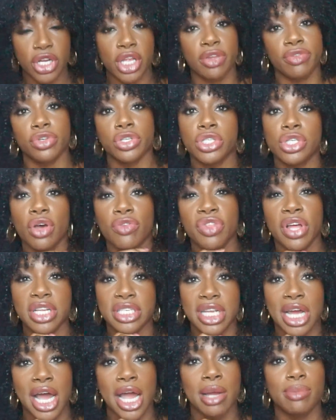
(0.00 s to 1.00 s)
Give yourself that
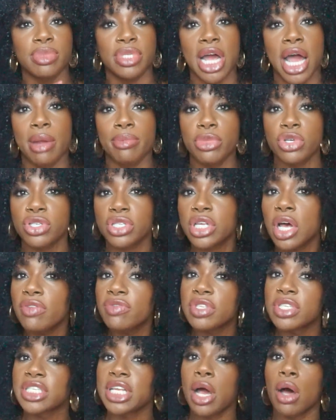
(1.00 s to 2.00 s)
time yourself
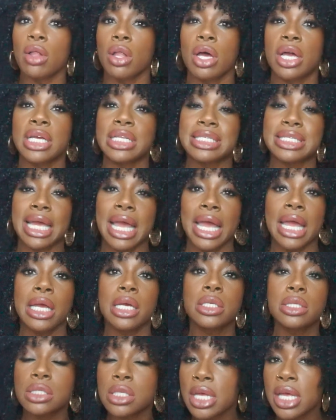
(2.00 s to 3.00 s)
to see how long it
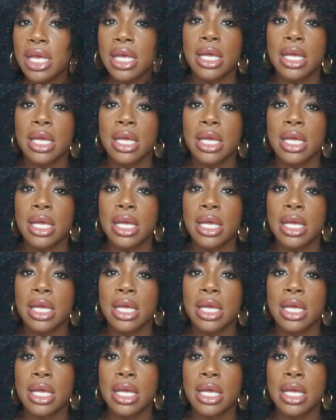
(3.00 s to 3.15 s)
takes,